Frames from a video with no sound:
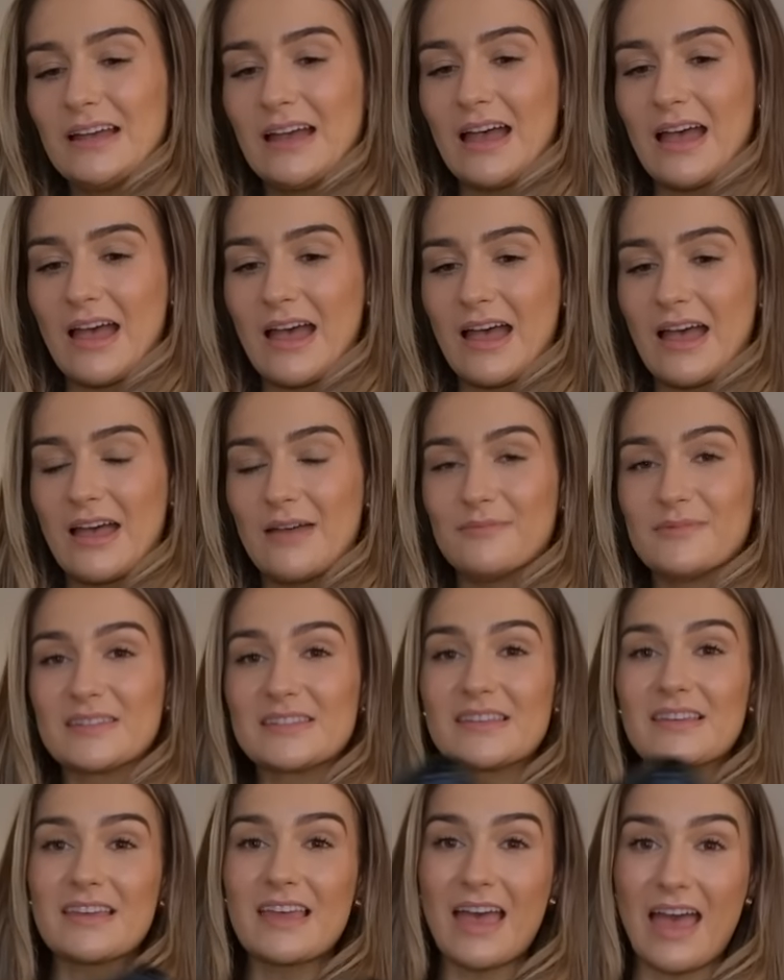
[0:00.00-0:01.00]

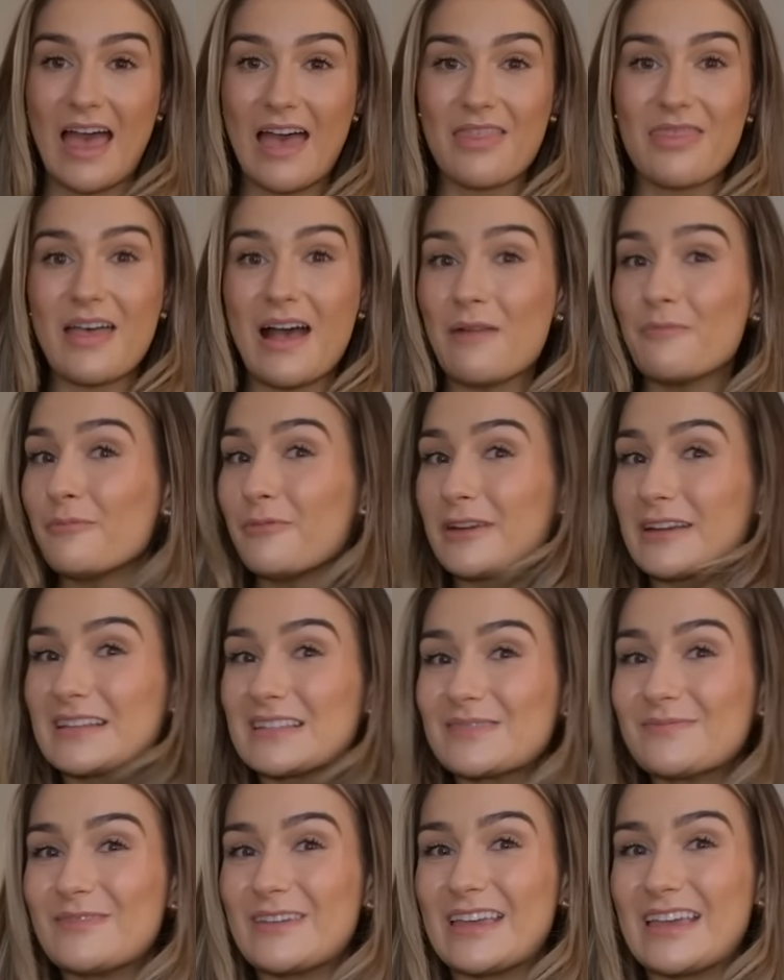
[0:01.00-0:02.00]
So yeah, that
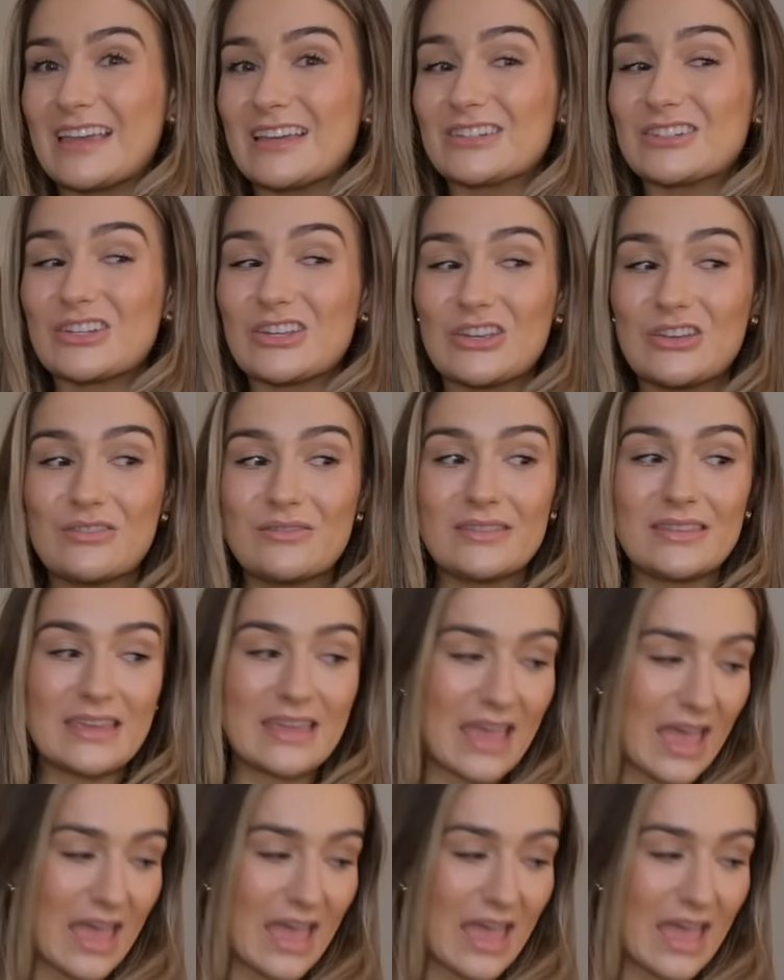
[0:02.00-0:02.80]
brings me to the